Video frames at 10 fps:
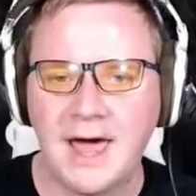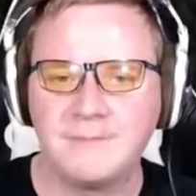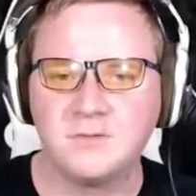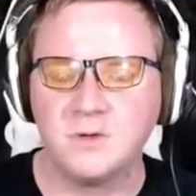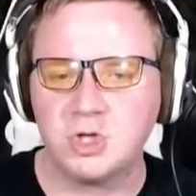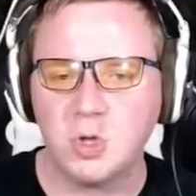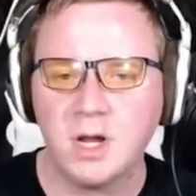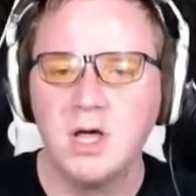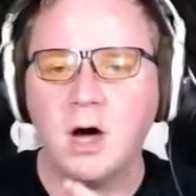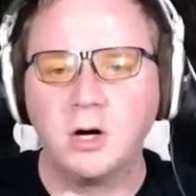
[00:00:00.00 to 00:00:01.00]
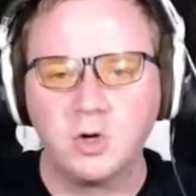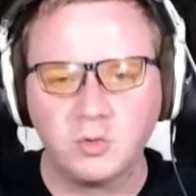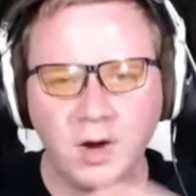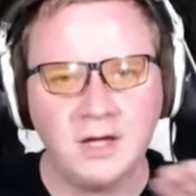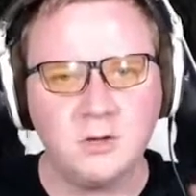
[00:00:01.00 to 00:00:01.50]
absolutely showing a
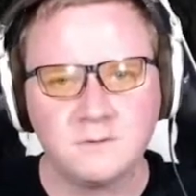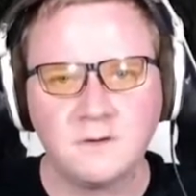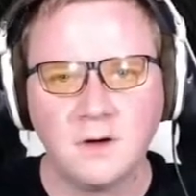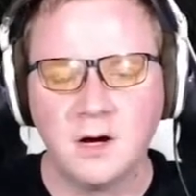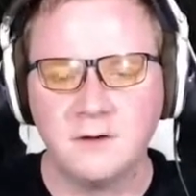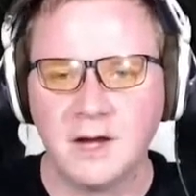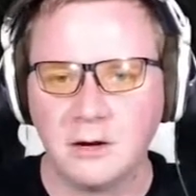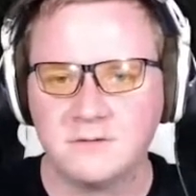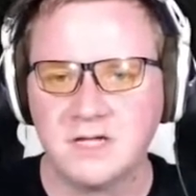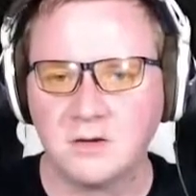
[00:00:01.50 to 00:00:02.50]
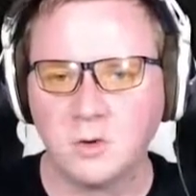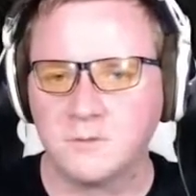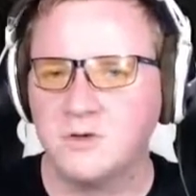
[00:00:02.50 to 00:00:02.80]
great use of air even torps.